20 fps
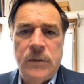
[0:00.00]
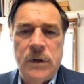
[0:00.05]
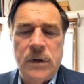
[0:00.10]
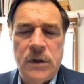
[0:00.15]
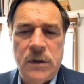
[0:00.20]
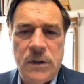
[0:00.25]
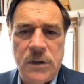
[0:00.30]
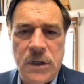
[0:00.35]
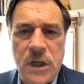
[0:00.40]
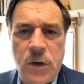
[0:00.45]

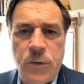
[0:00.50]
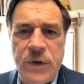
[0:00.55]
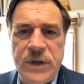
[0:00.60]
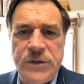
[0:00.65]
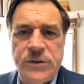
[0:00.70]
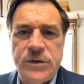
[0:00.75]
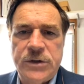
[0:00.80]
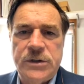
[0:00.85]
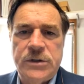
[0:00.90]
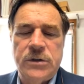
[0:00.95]
low
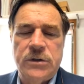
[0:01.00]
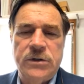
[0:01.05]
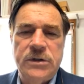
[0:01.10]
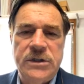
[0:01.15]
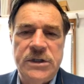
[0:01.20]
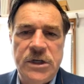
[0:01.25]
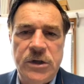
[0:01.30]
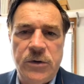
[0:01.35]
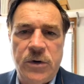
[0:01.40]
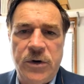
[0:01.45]
interest or
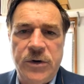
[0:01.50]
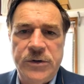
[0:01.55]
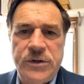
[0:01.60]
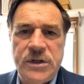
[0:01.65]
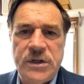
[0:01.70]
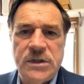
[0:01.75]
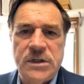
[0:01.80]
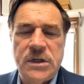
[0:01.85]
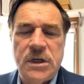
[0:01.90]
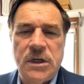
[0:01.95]
zero
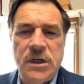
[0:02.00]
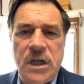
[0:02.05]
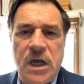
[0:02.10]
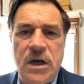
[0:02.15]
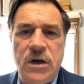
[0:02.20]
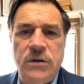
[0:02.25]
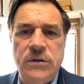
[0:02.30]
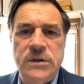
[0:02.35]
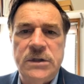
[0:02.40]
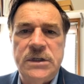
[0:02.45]
interest
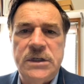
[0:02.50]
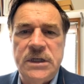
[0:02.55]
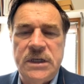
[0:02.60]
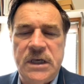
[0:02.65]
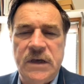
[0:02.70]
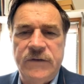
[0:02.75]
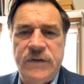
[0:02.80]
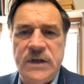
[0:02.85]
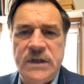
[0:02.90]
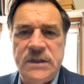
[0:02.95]
loans to
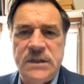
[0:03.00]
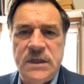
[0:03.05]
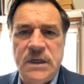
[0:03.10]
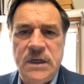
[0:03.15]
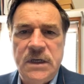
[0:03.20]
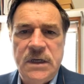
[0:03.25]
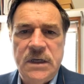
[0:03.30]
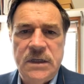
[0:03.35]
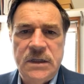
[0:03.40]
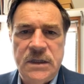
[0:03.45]
give these
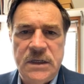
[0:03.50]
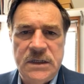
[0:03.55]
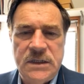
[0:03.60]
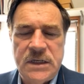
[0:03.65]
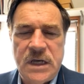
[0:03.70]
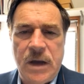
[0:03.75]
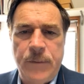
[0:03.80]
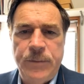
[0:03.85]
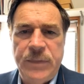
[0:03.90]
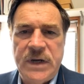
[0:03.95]

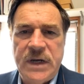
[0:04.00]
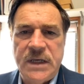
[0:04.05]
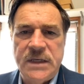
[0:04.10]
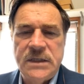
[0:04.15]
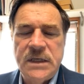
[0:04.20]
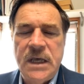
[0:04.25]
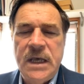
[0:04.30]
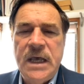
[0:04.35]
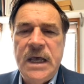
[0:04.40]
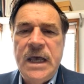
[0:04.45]
companies.
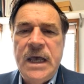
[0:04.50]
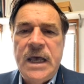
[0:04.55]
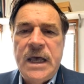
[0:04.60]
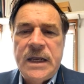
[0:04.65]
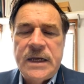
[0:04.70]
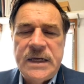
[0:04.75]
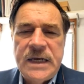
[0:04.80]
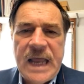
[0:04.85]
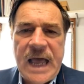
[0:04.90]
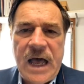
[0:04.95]

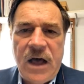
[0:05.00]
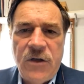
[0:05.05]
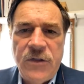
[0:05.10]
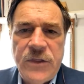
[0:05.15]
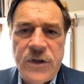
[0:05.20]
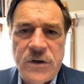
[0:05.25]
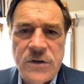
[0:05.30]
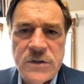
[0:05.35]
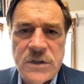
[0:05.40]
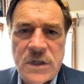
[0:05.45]
Now
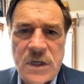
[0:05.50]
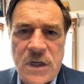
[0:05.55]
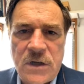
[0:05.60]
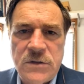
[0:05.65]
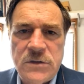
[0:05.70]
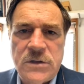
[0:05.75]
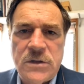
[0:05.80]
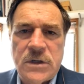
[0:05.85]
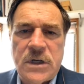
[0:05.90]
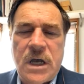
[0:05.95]
those
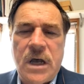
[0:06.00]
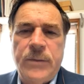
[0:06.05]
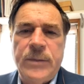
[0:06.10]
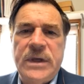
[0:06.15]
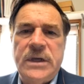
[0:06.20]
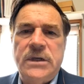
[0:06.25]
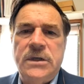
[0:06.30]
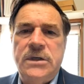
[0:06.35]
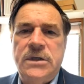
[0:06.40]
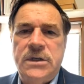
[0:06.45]
loans are
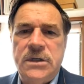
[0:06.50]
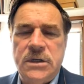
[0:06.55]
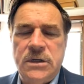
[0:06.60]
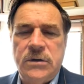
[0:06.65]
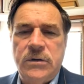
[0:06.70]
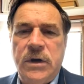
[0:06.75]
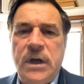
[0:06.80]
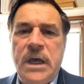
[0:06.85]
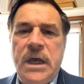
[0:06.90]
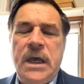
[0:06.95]
coming
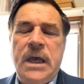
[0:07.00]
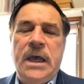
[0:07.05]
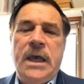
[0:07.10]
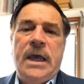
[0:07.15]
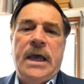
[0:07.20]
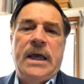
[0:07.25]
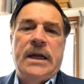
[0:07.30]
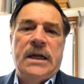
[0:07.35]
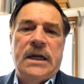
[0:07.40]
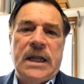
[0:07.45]
due.
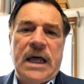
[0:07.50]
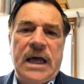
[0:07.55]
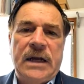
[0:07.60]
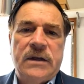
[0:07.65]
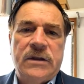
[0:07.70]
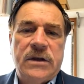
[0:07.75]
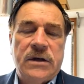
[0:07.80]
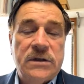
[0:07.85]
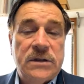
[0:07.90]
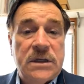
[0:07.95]
And a lot
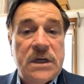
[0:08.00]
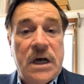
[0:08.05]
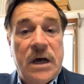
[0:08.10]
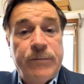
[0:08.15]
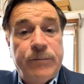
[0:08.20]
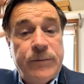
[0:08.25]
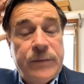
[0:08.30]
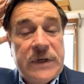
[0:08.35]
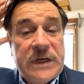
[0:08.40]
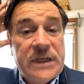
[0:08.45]
of those
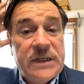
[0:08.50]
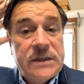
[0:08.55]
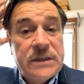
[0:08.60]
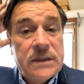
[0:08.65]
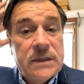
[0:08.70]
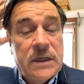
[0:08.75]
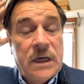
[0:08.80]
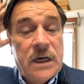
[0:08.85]
companies